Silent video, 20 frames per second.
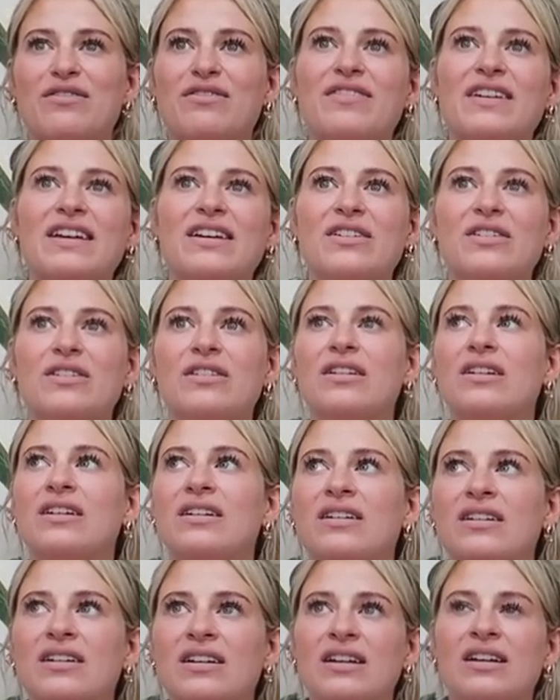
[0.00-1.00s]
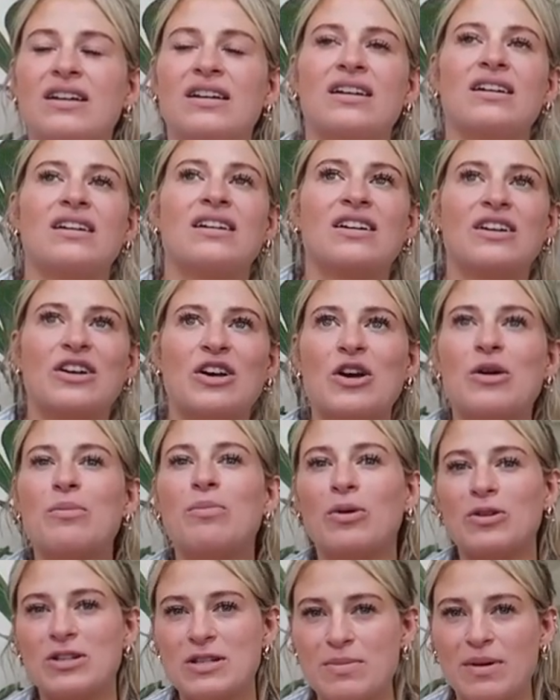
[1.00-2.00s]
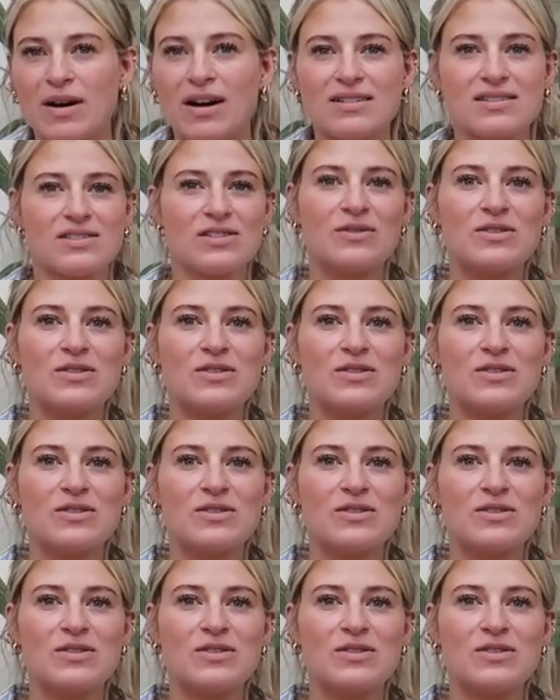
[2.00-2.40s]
feel her body parts.